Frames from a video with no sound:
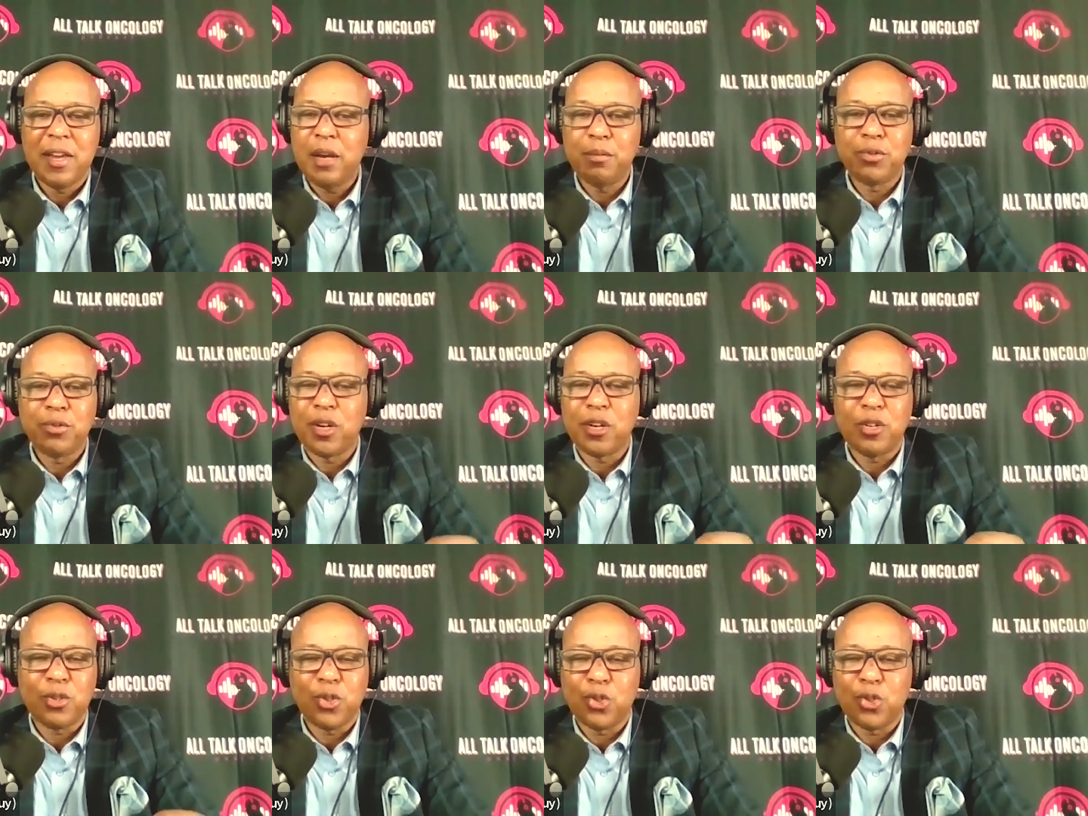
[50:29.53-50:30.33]
He was going
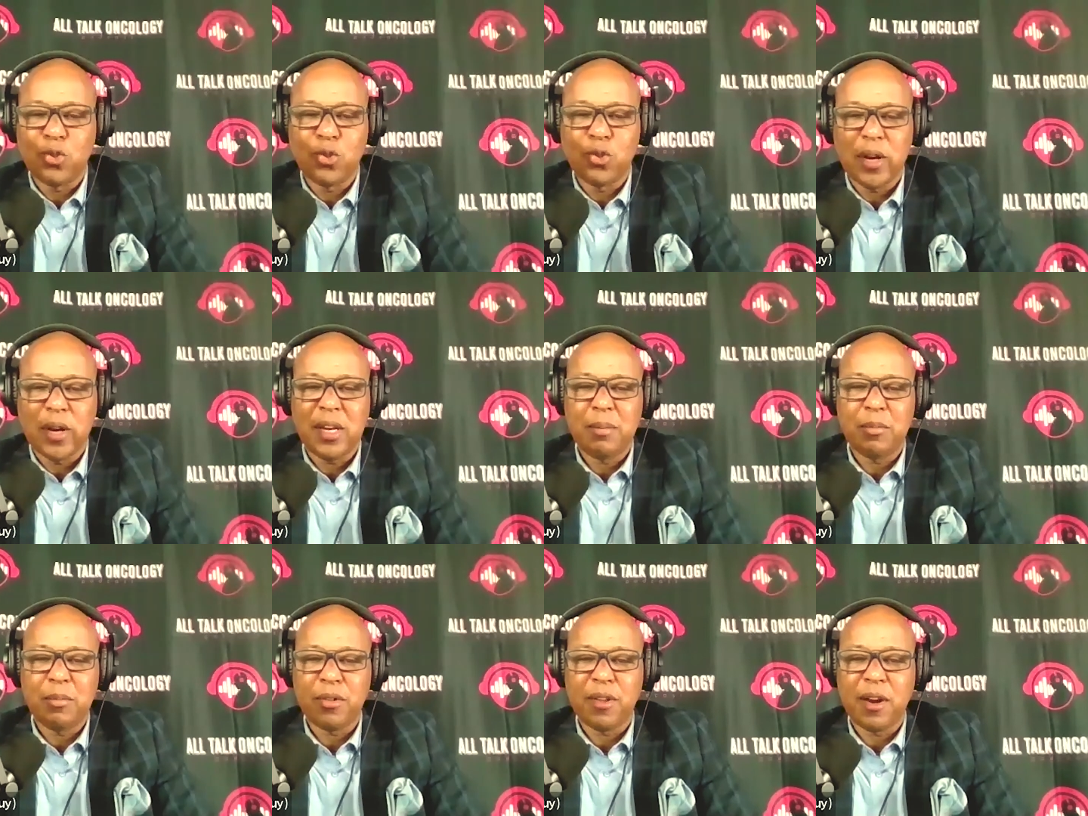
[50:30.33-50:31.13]
to destroy
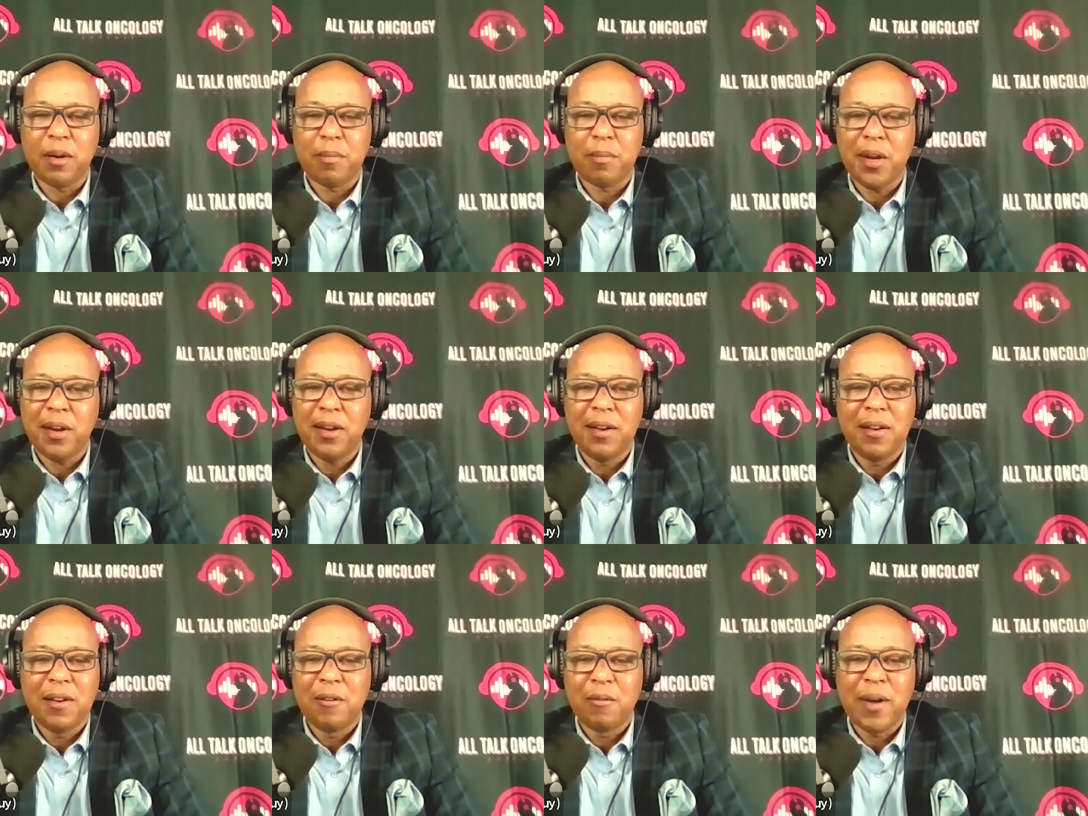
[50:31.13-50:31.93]
chemotherapy,
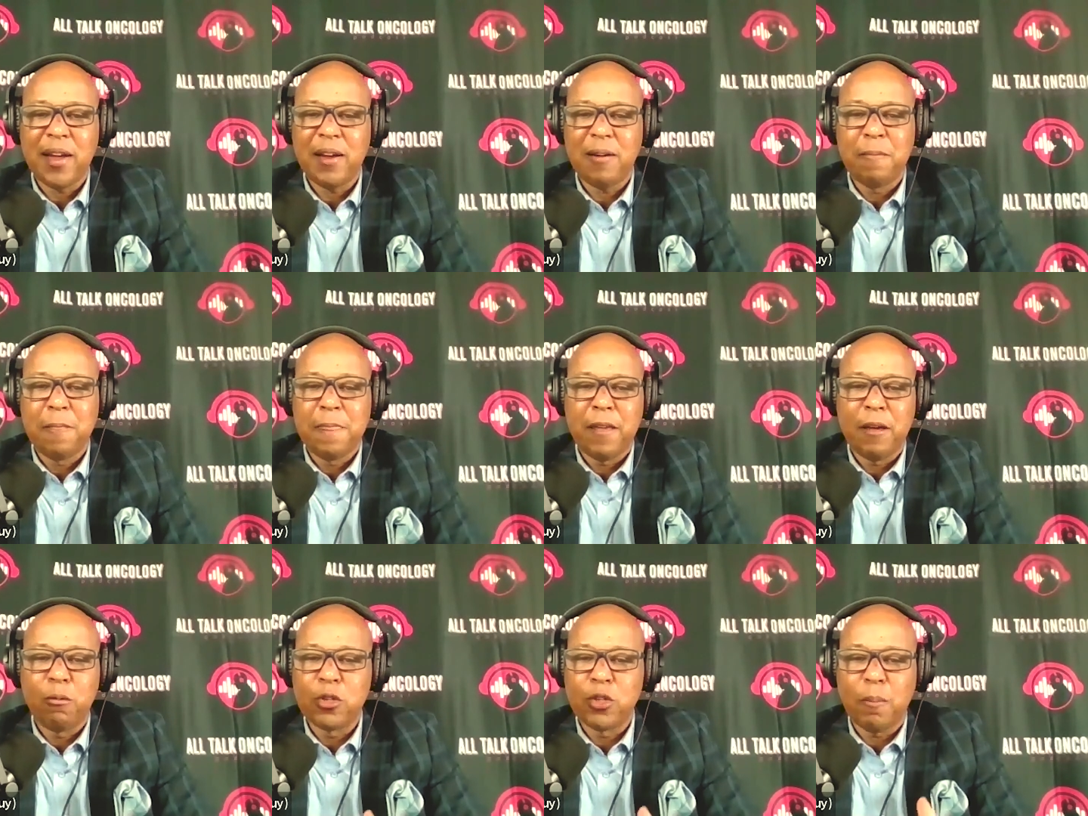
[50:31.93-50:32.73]
right? It
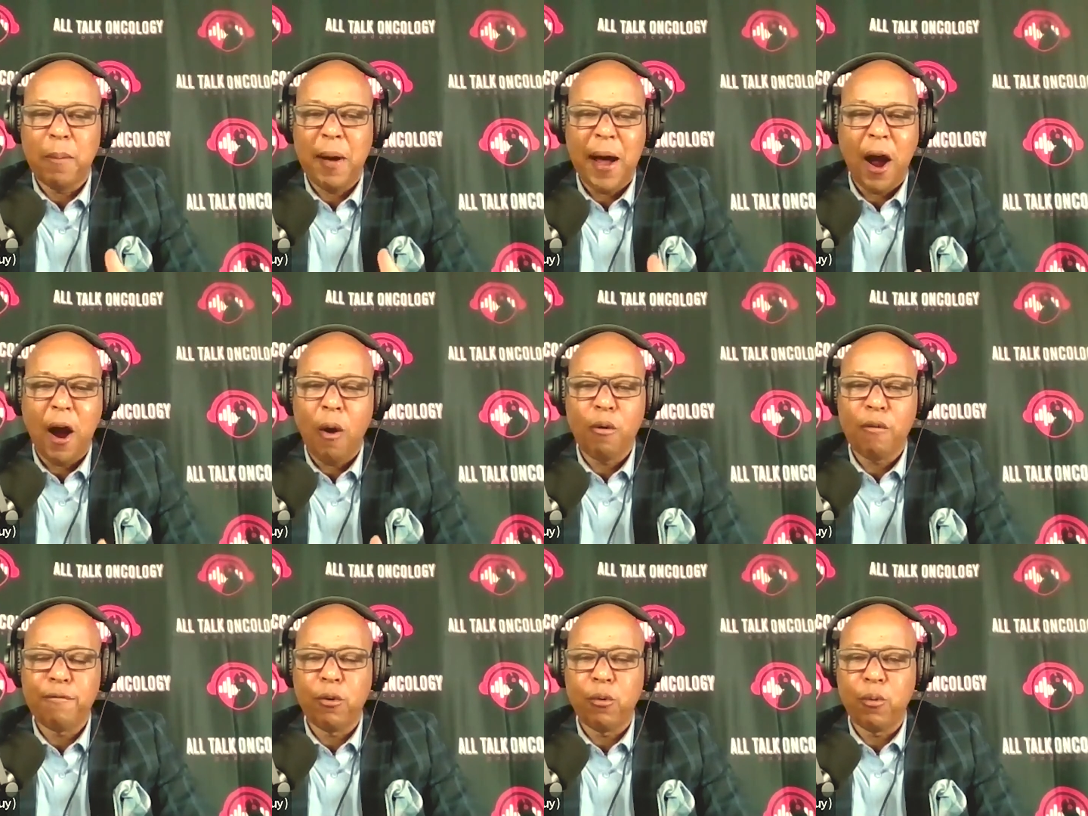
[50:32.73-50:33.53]
was a
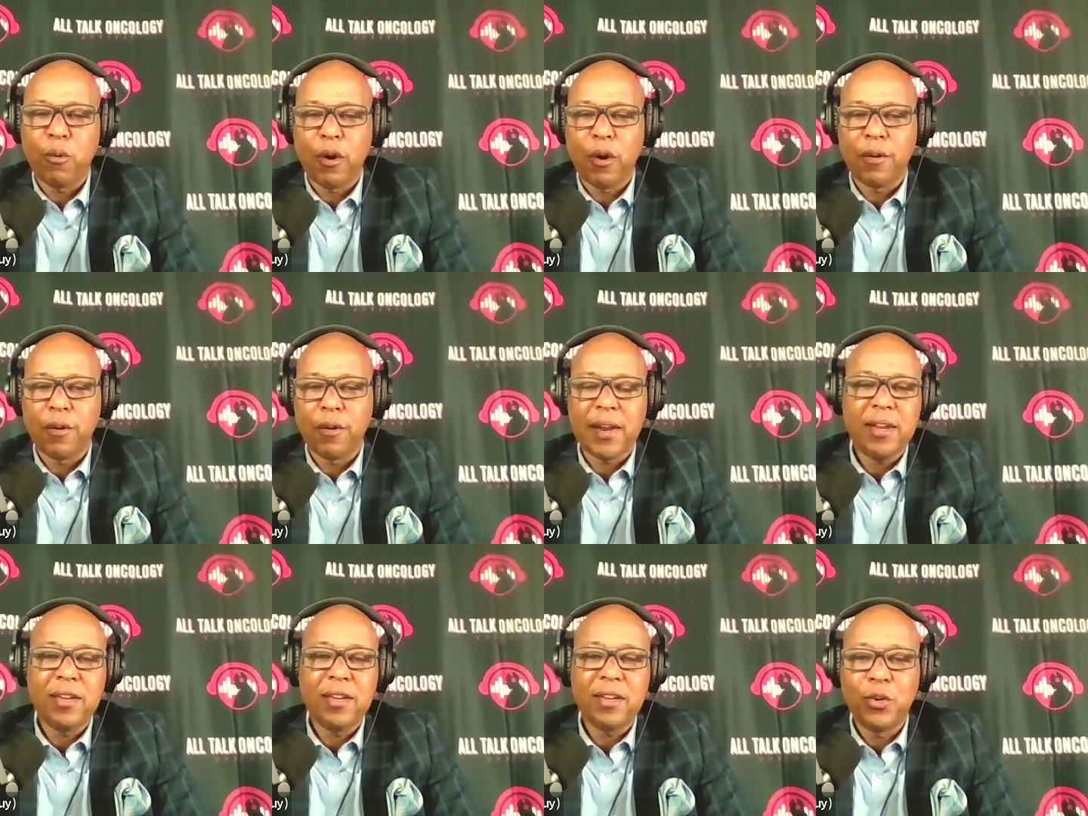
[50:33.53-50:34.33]
powerful word that he
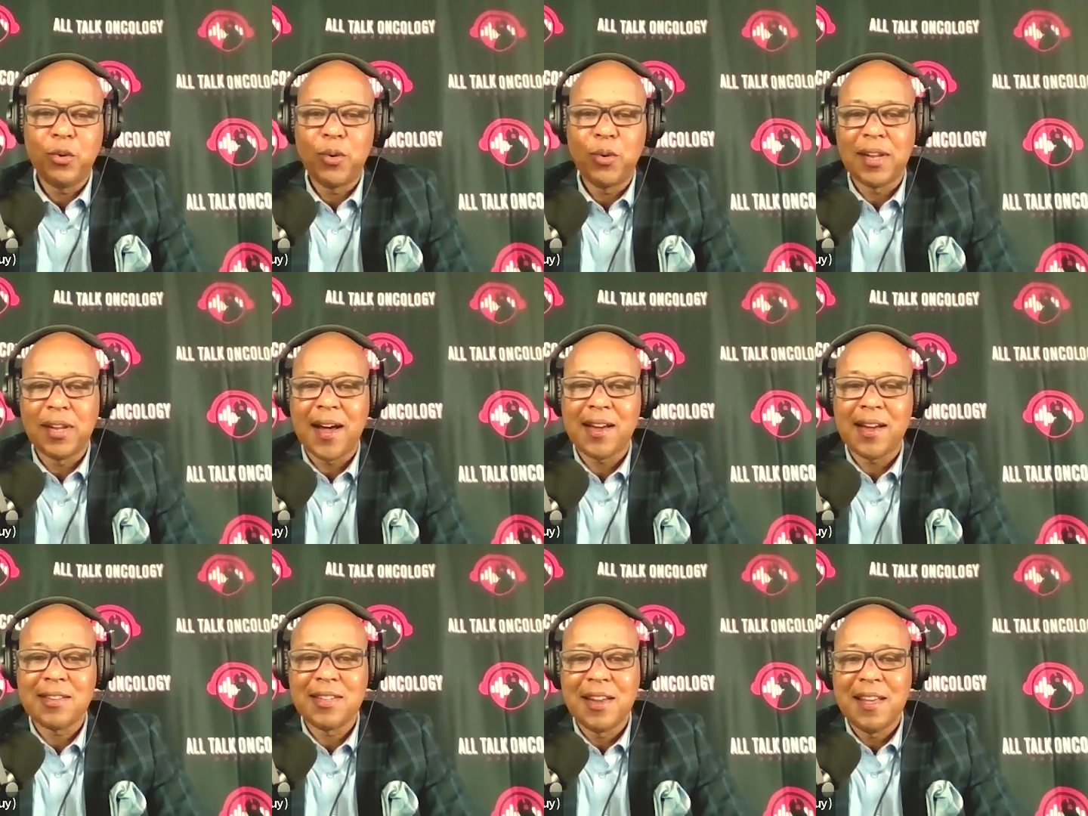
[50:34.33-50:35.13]
can
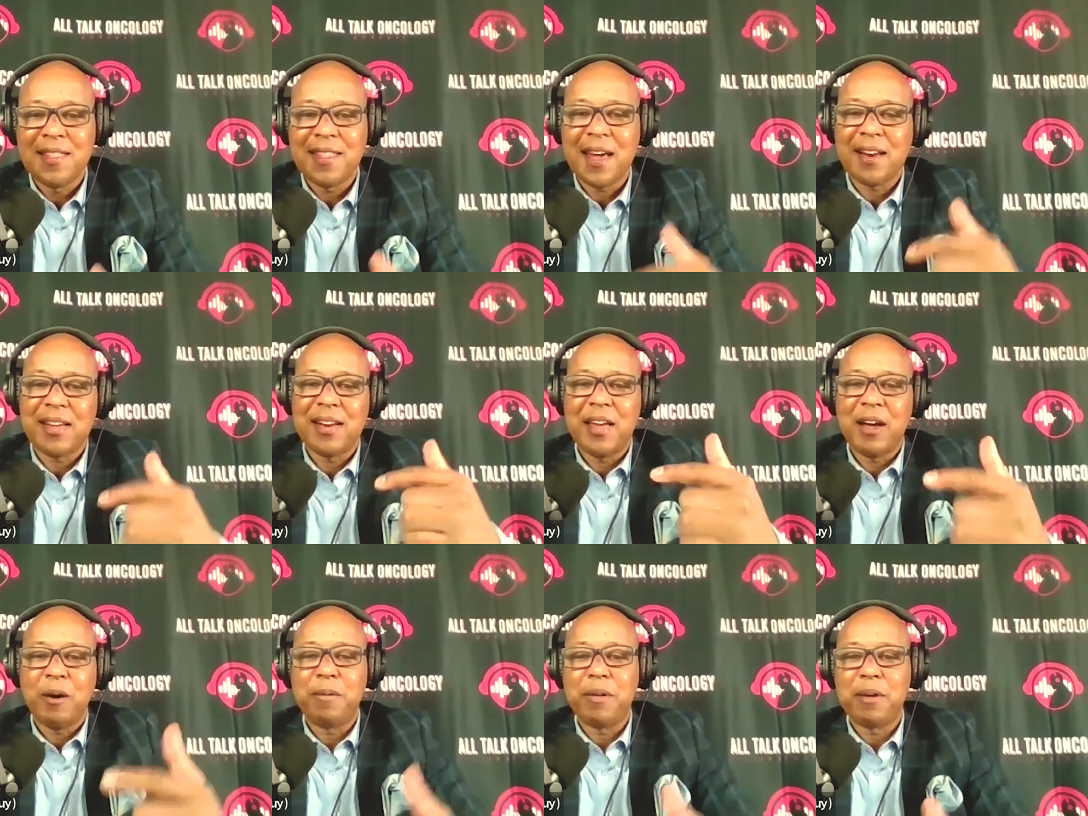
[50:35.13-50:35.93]
utilize that can
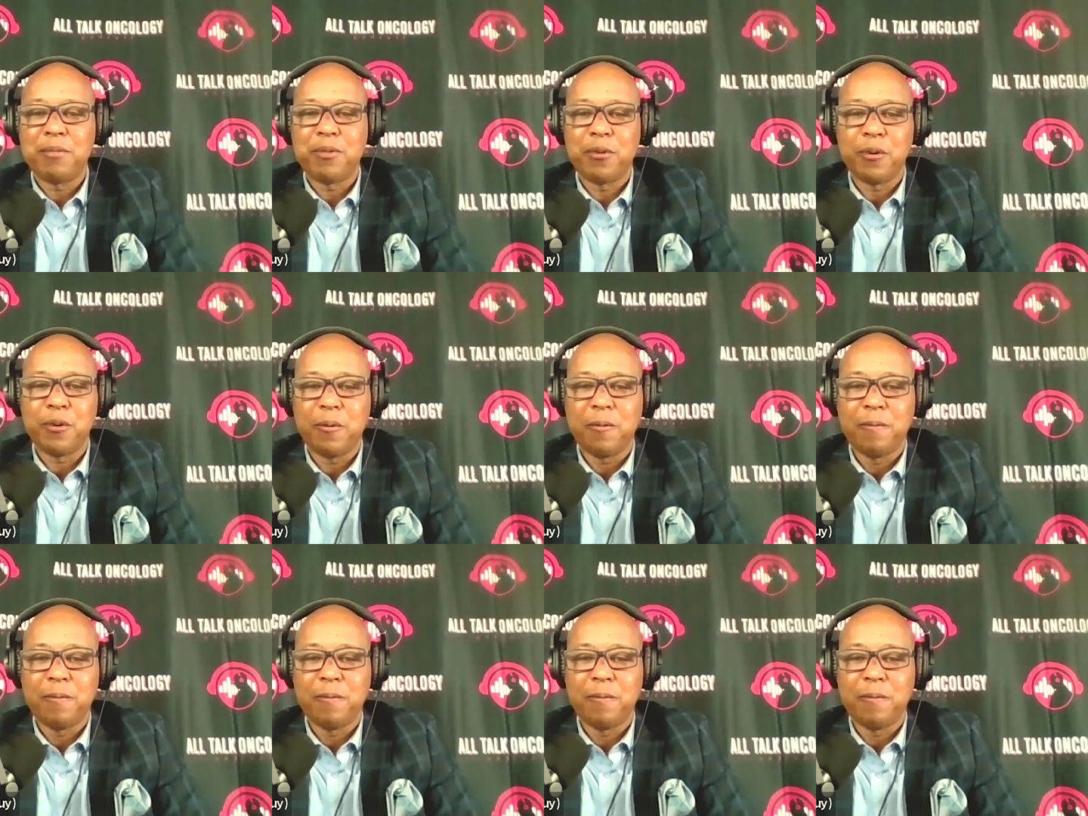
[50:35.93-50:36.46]
help him through.